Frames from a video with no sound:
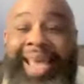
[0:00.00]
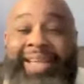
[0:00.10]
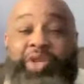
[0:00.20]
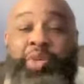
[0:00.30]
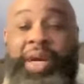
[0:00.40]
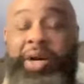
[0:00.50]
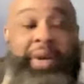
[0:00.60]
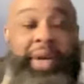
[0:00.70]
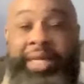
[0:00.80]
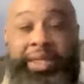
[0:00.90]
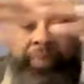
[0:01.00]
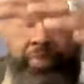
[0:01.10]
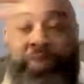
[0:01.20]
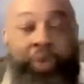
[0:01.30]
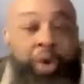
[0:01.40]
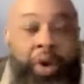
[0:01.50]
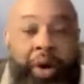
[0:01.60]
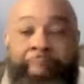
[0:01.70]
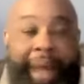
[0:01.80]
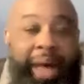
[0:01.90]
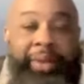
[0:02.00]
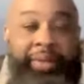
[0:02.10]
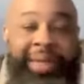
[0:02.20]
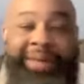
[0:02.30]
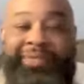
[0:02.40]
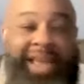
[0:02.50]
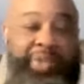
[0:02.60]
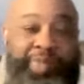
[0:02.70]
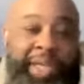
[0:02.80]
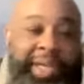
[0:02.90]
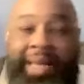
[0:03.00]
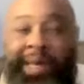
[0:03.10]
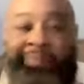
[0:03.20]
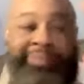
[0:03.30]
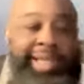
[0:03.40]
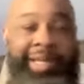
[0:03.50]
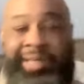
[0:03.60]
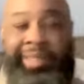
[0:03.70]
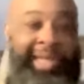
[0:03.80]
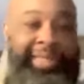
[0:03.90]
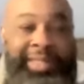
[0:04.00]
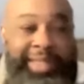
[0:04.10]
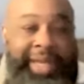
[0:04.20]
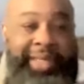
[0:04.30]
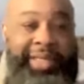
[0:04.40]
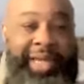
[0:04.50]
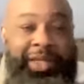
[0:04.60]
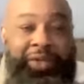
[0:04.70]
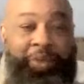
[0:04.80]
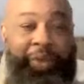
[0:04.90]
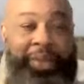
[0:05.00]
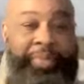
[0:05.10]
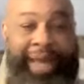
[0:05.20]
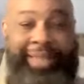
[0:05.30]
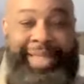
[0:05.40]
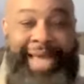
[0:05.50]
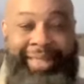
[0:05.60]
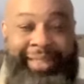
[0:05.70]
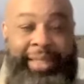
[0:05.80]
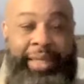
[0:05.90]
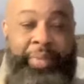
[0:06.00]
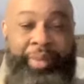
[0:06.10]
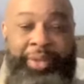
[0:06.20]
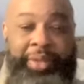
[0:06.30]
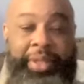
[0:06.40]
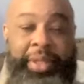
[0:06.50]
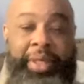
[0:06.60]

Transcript: And Twitter is more about investment and such and such and such. And they just want the brass tacks and the numbers.